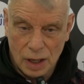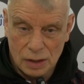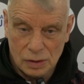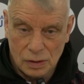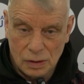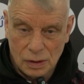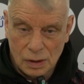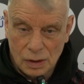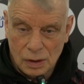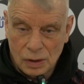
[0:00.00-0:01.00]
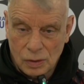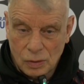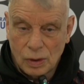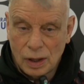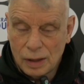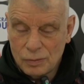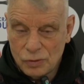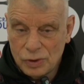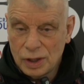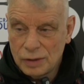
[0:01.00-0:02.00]
And I'm
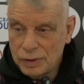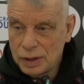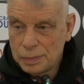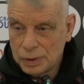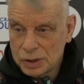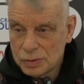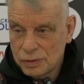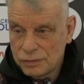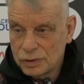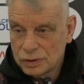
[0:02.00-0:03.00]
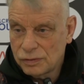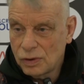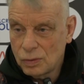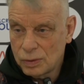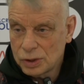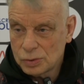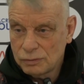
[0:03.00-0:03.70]
really, really pleased with the first 4 weeks.